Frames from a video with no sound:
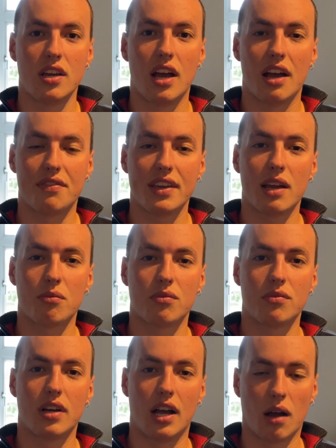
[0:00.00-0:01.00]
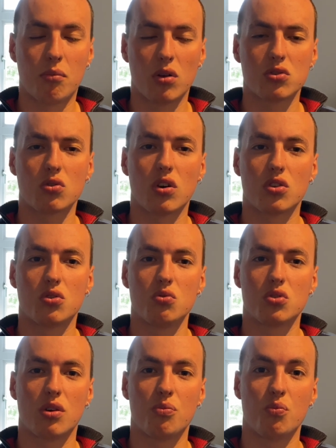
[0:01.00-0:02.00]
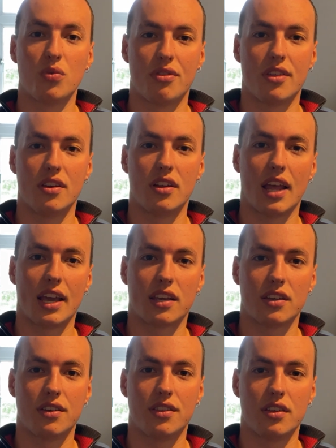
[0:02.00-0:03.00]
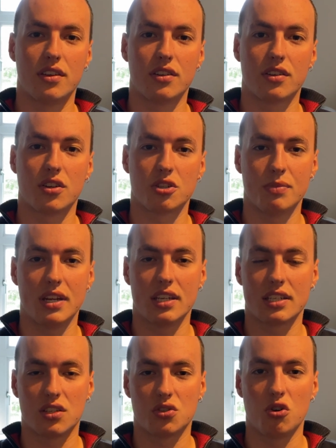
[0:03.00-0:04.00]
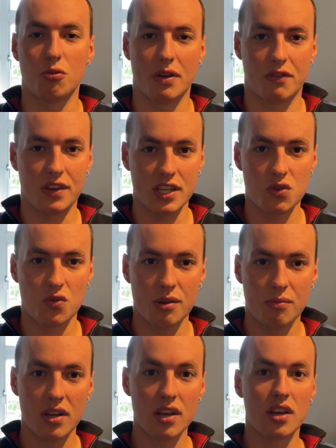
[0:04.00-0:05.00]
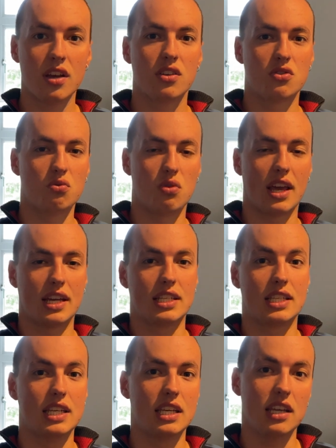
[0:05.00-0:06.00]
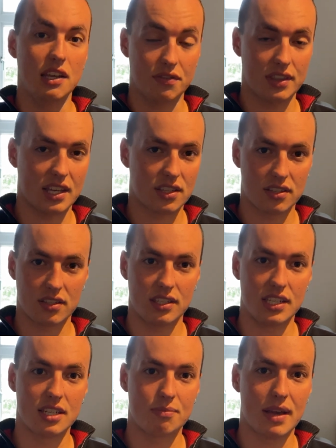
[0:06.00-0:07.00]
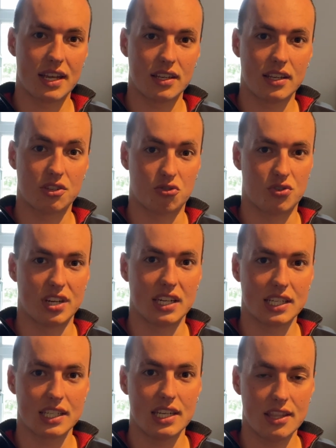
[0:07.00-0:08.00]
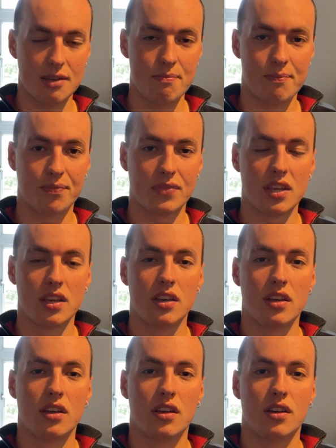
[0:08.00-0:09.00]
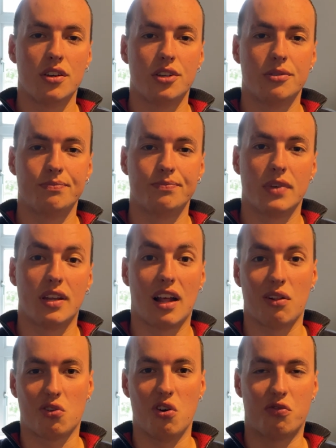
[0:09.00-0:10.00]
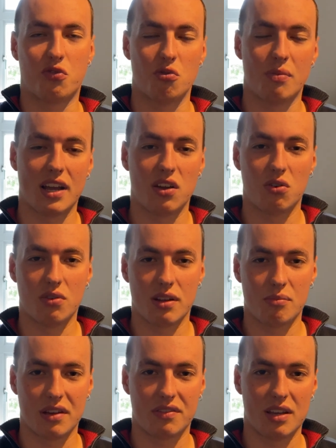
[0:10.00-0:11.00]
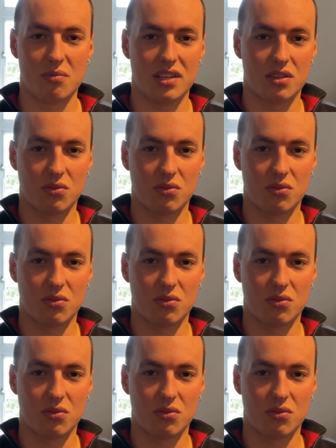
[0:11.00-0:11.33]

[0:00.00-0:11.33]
I think I'm also gonna do some with the cosmetics and soap and face cream to like see if there's these bad estrogenics in them. And I'll go through my own and my family's